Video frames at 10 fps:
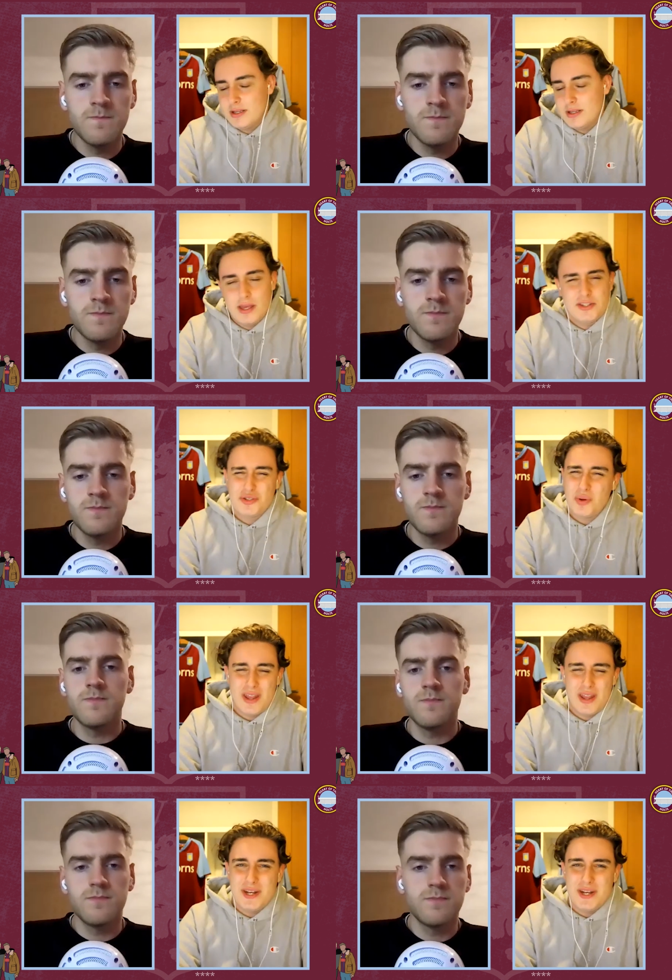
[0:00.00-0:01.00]
Speaker 1: it's just
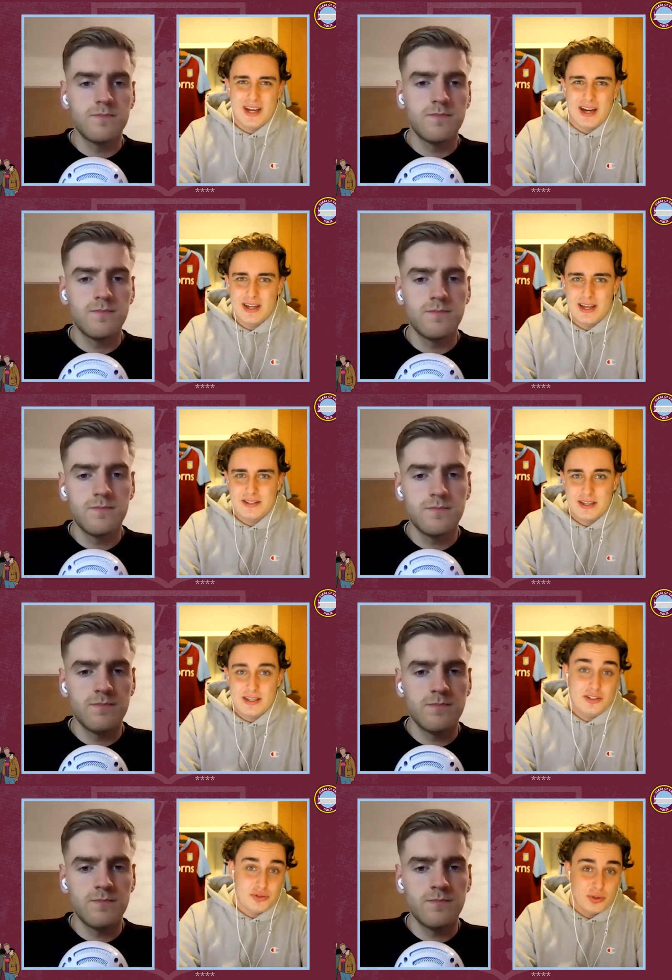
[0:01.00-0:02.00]
one of them, is it, Dan? It's
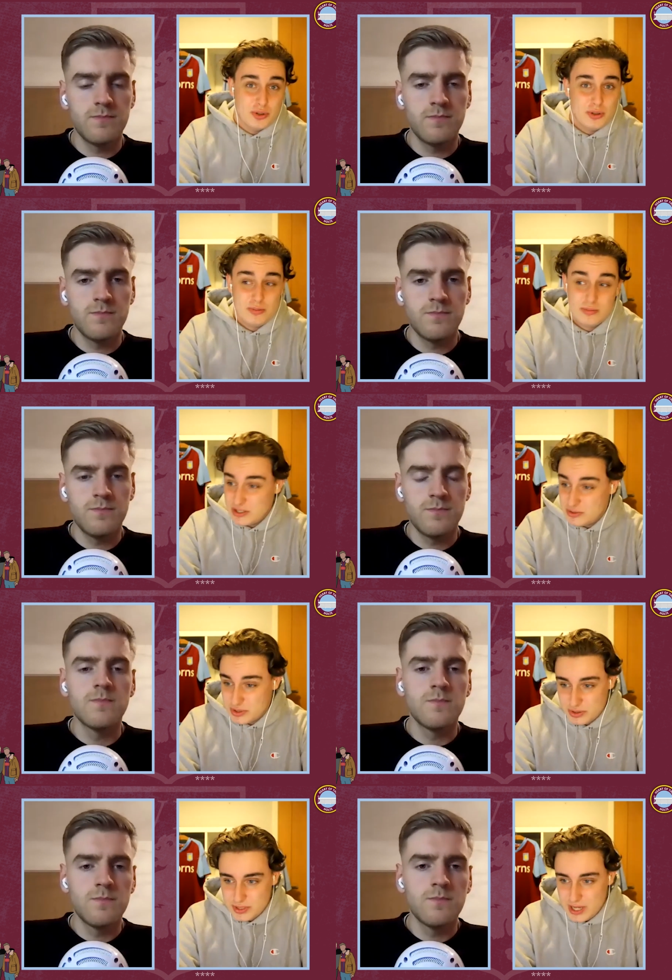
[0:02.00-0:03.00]
it's a draw. These
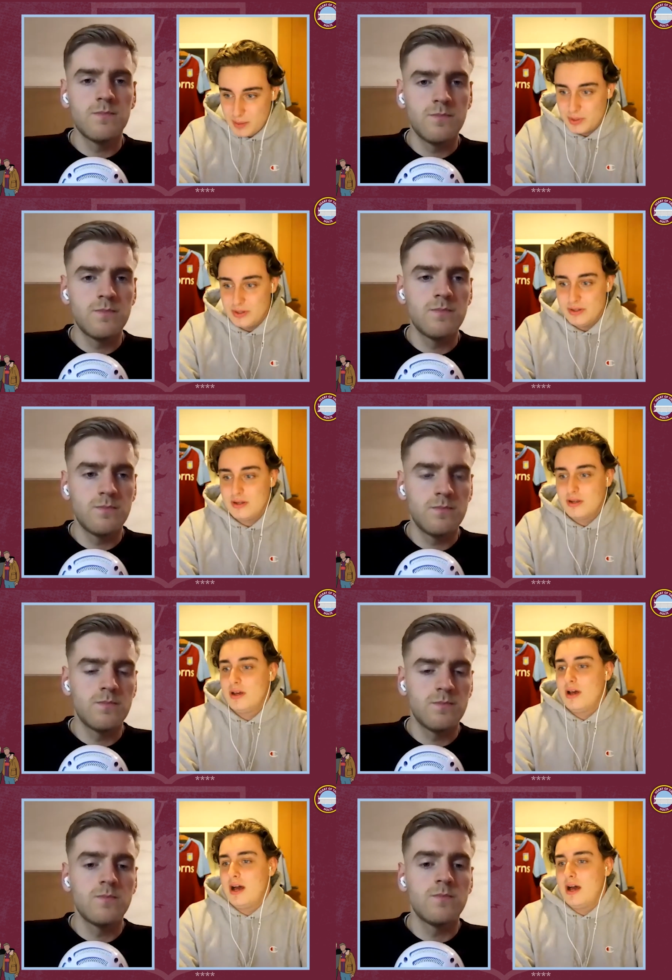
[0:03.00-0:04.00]
results happen,
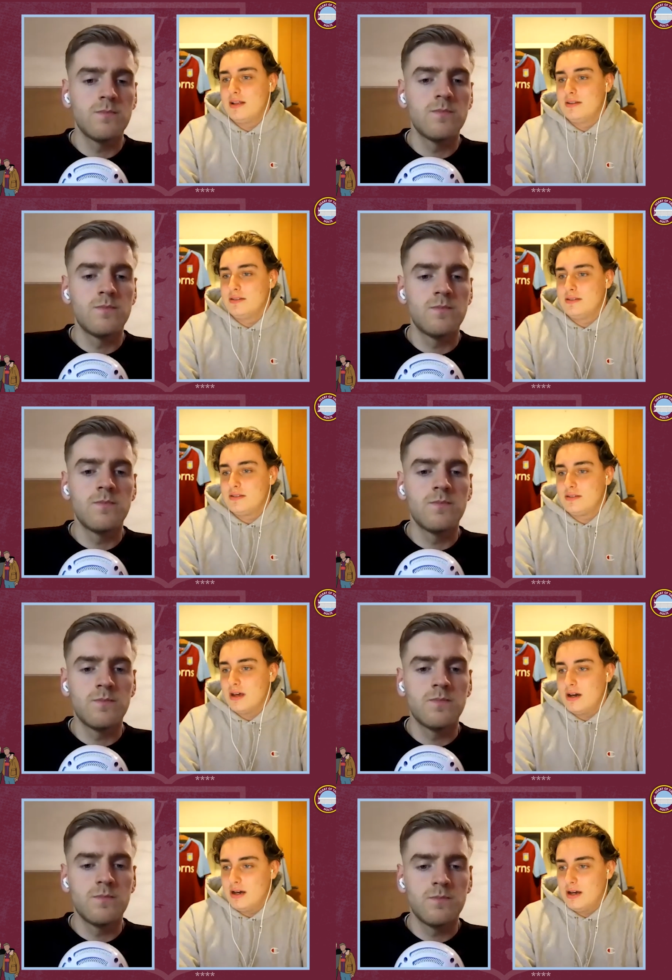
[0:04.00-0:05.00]
and
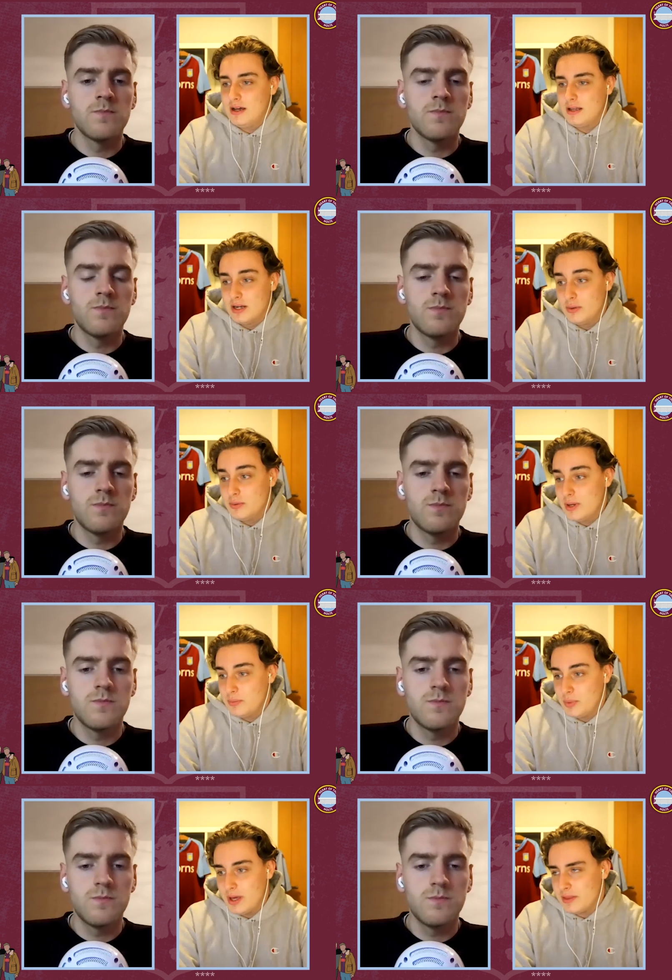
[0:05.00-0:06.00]
uh, you know,
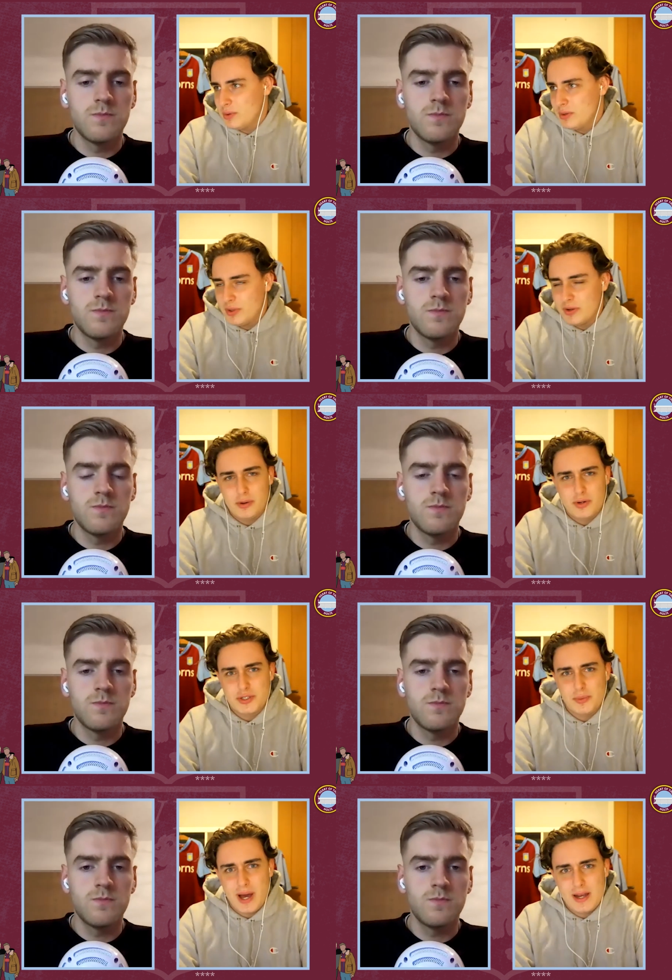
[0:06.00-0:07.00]
we I think we have got
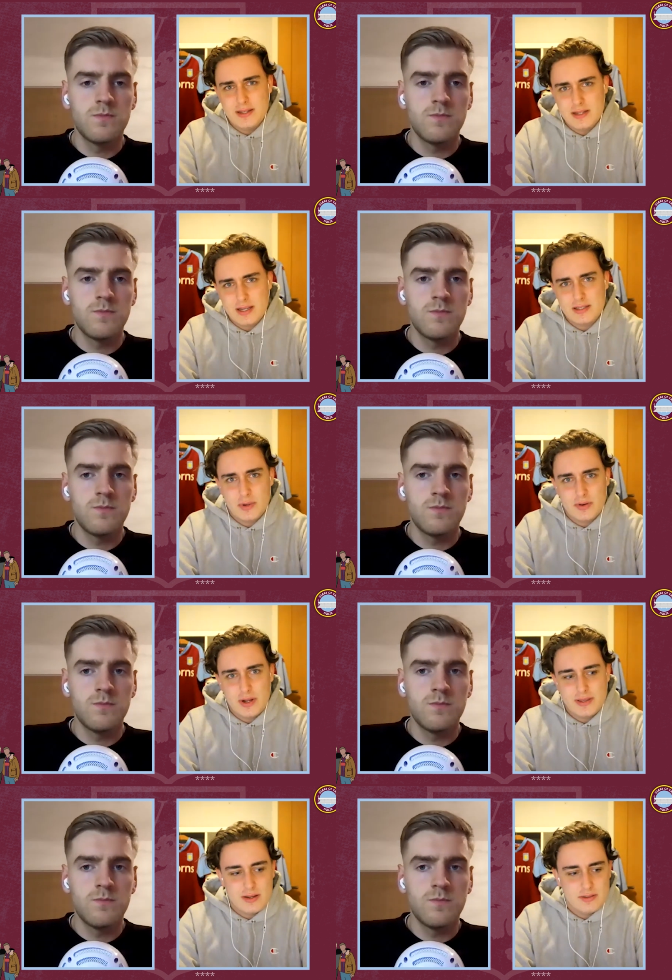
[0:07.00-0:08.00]
Crystal Palace next. Am I
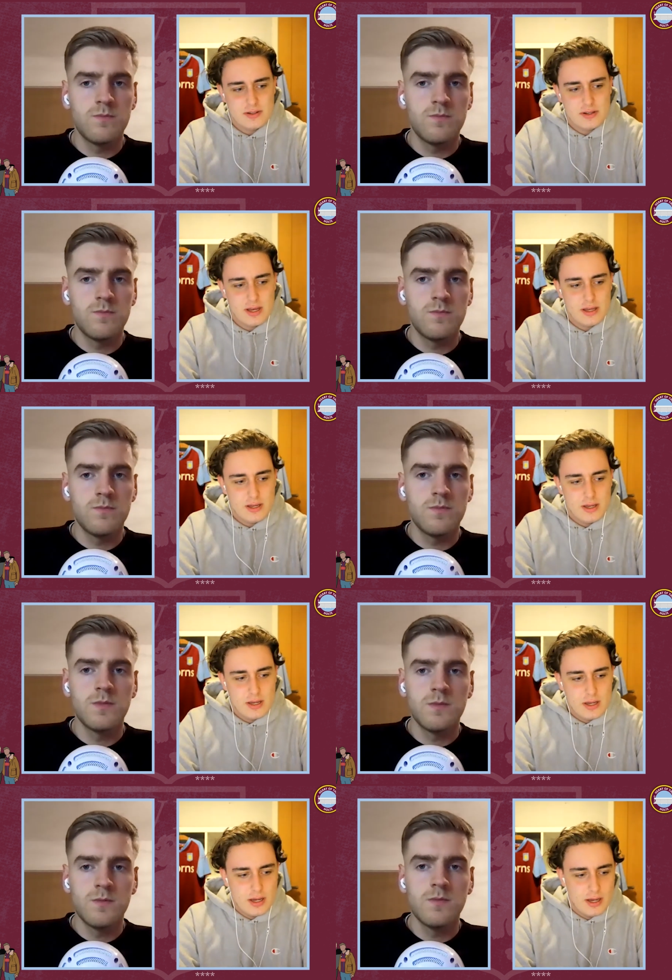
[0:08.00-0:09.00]
right, Dan, on Sunday?
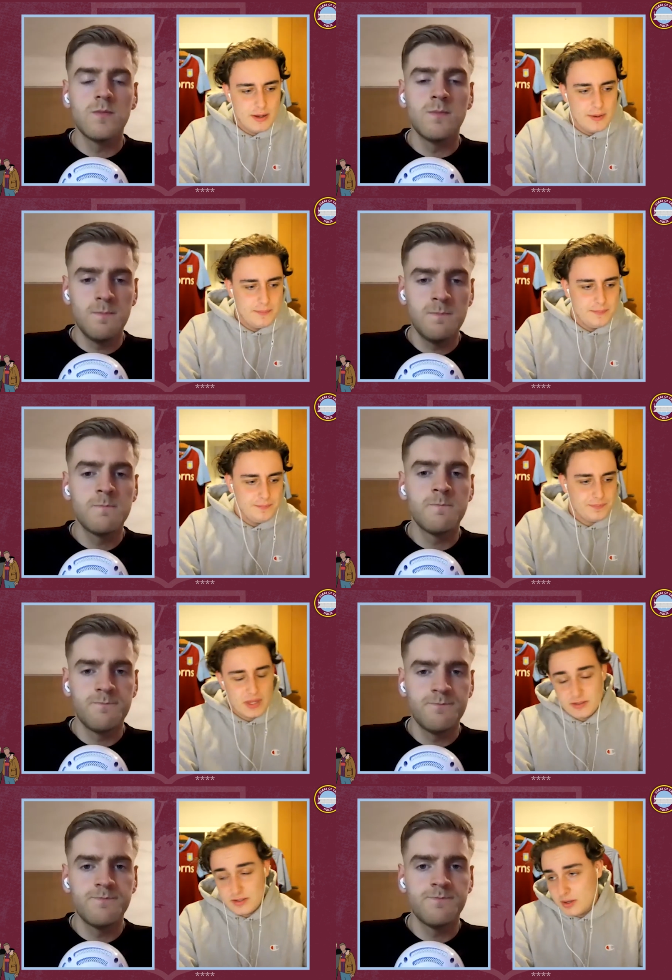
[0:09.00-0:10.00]
Um, mm-hmm.
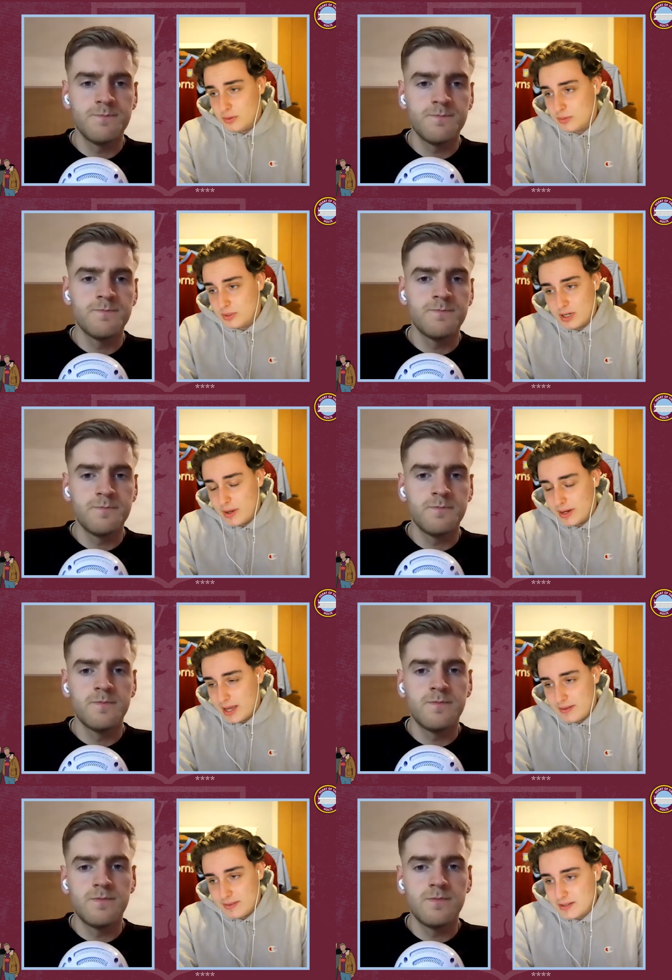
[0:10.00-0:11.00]
So you know,
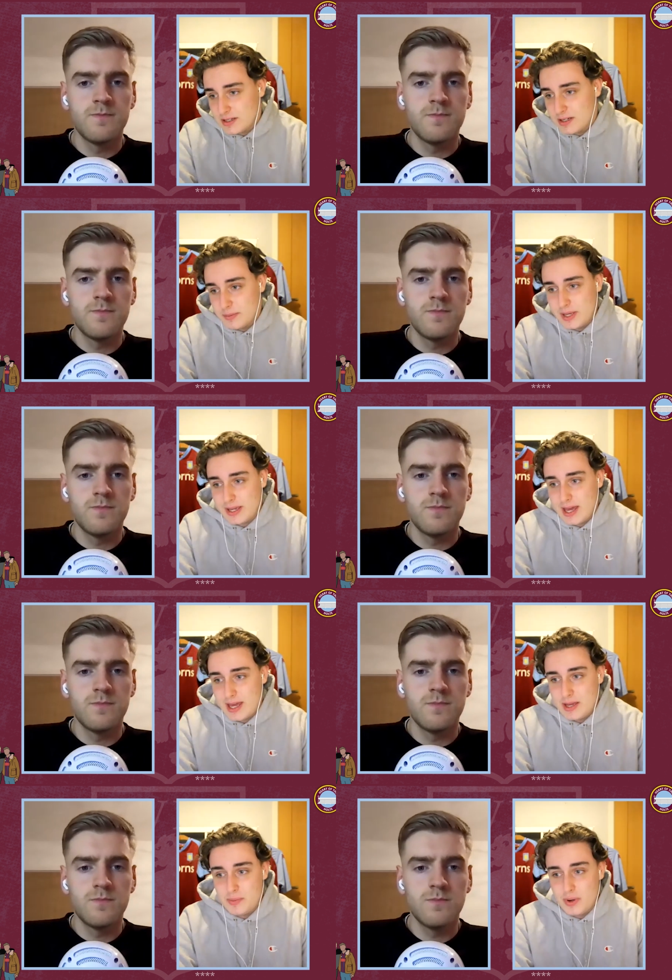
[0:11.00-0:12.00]
again, that's going to be a
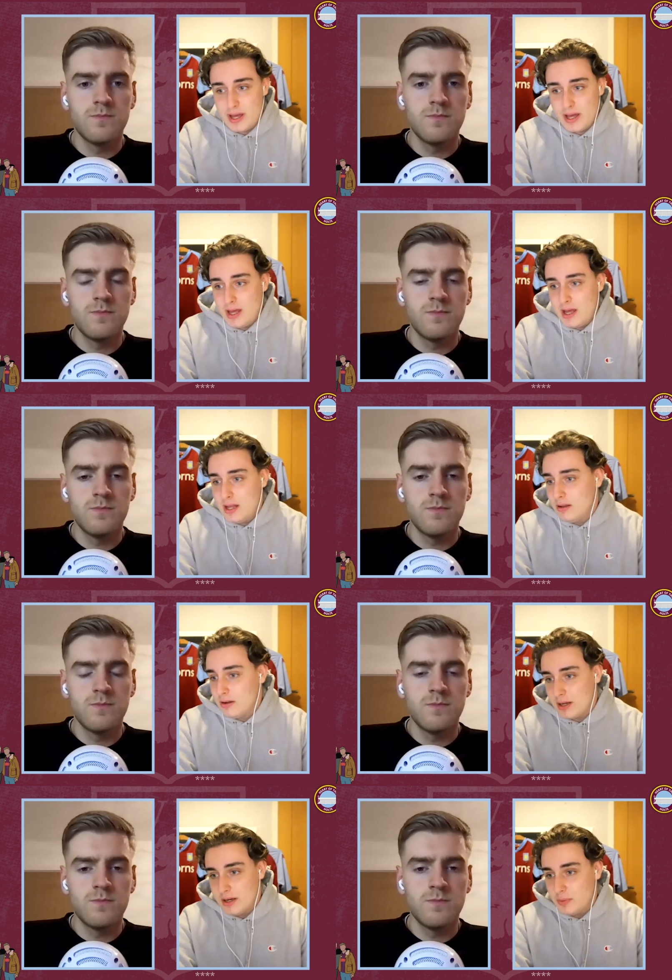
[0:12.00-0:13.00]
game where
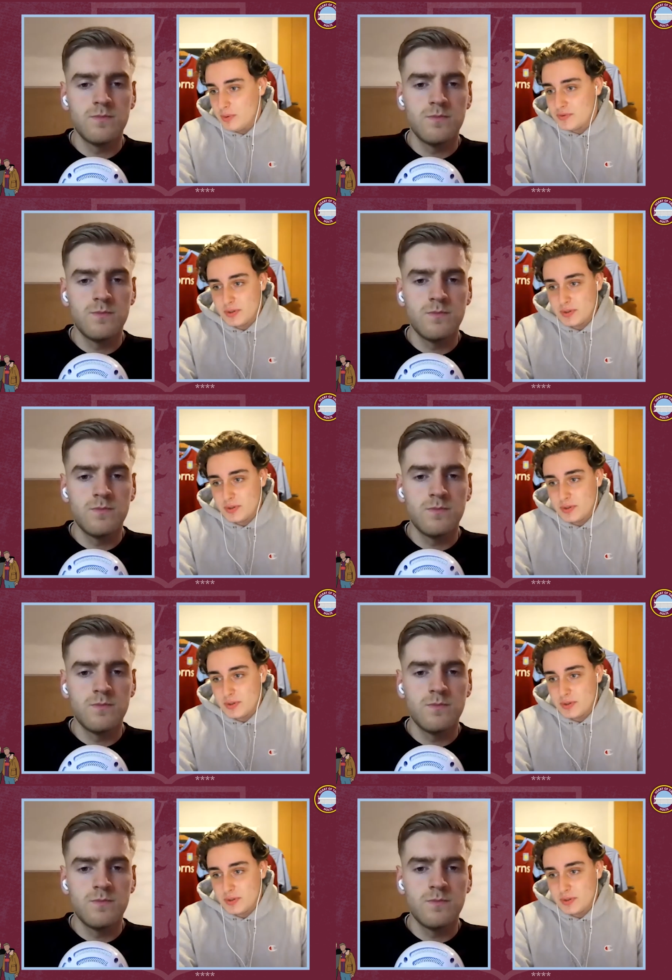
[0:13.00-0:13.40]
looking, we've still